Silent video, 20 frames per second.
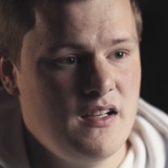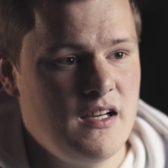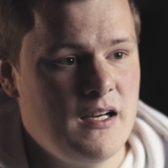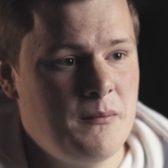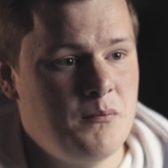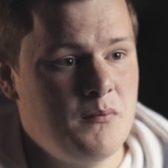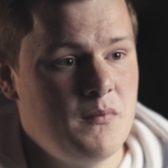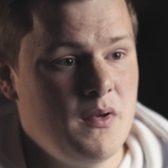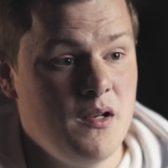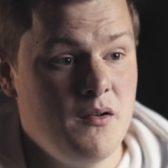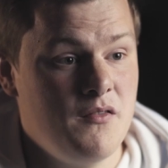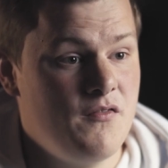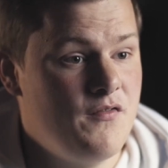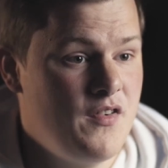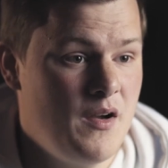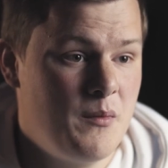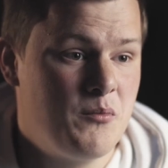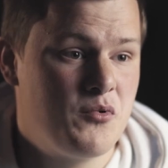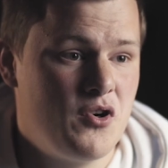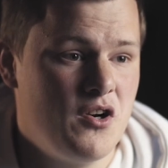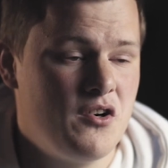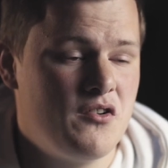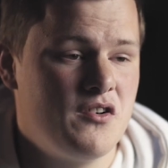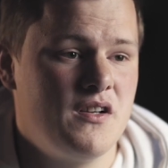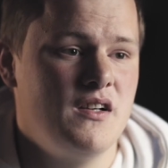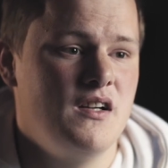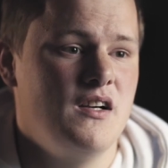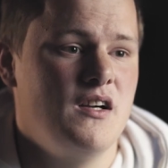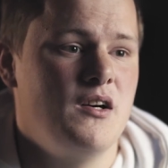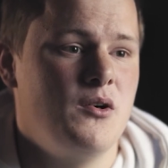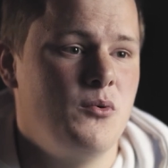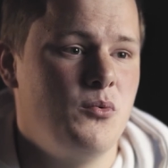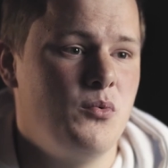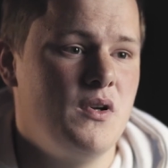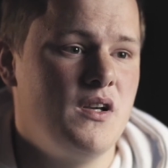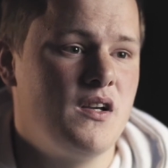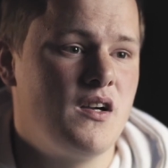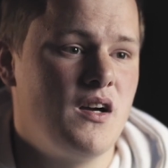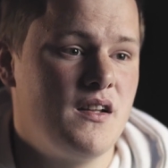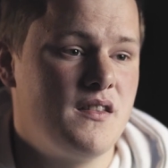um, in February,
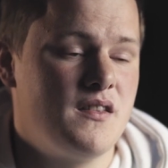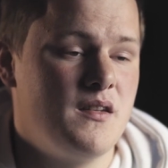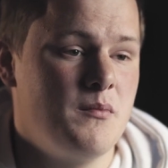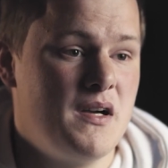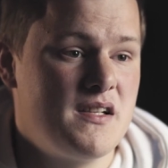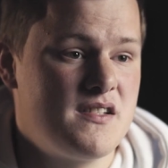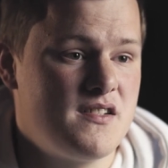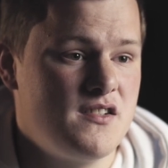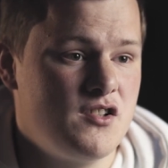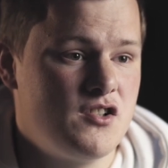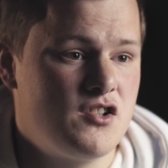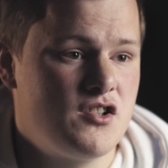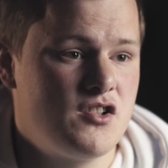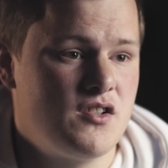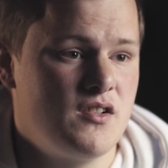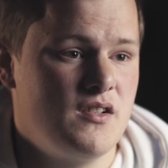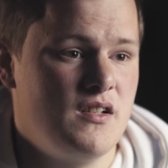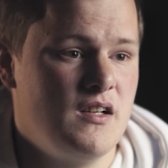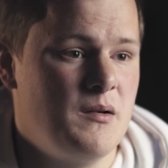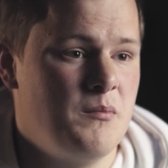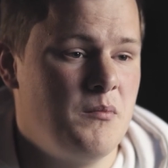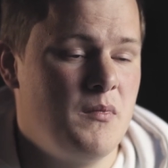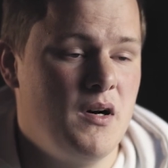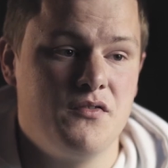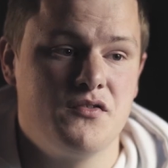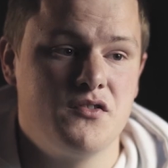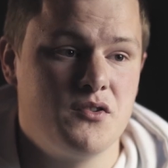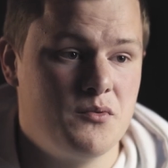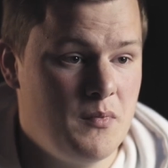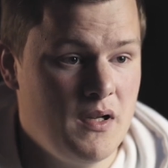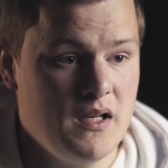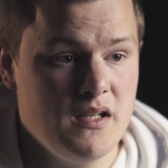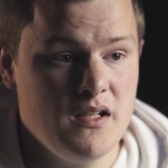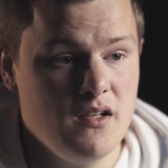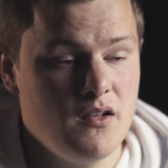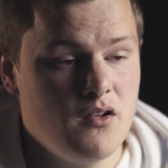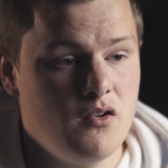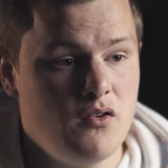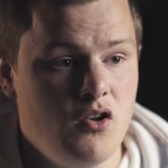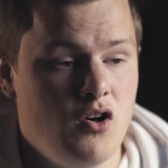we got the message um, after
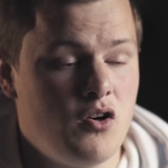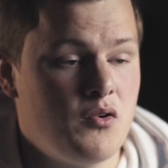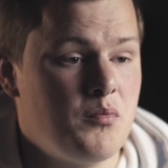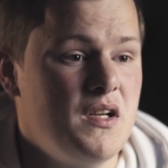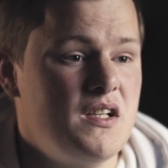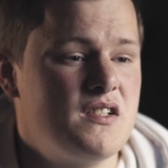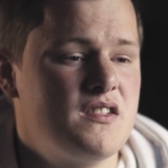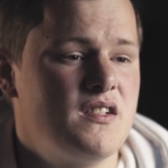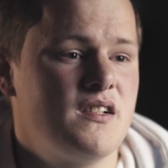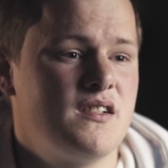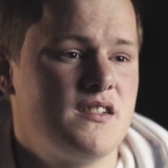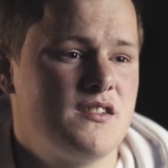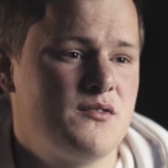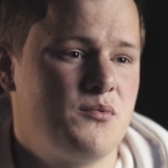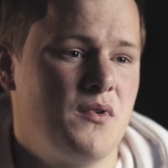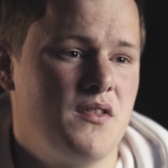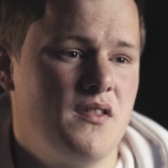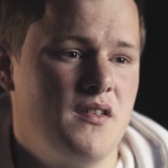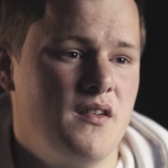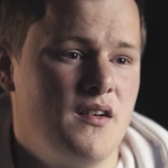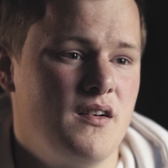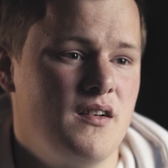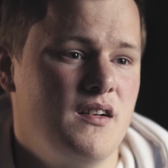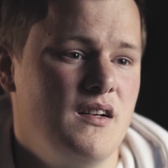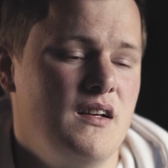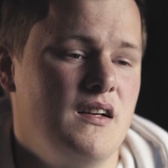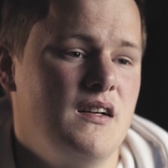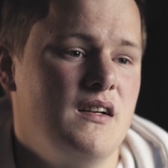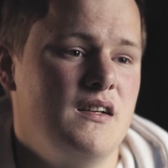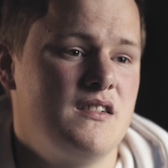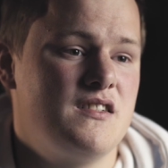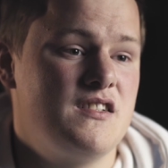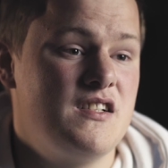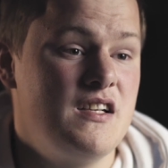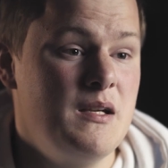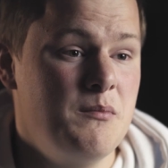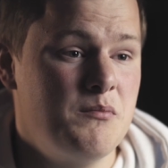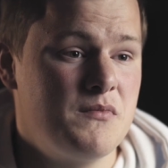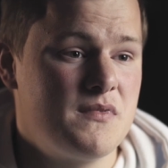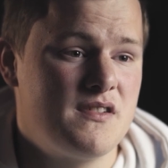many long meetings with the
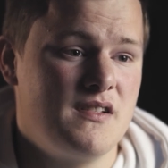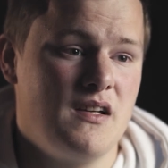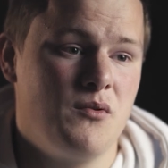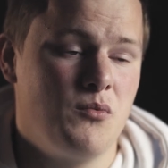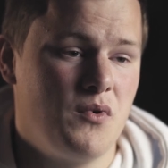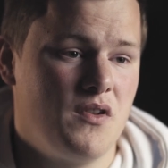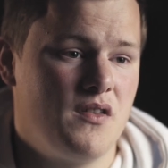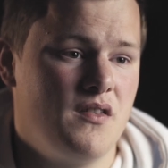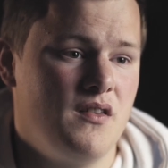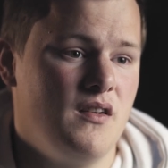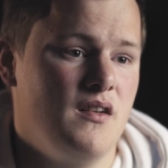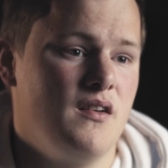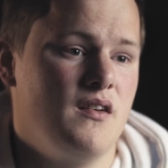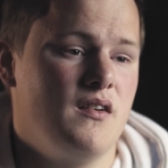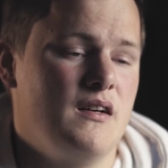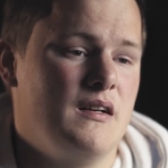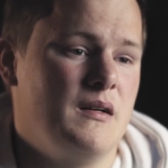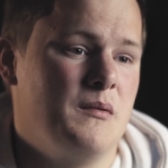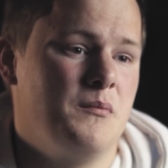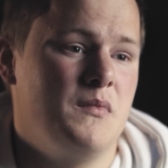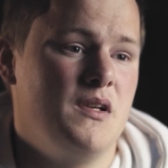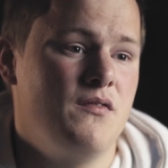teams and with the um,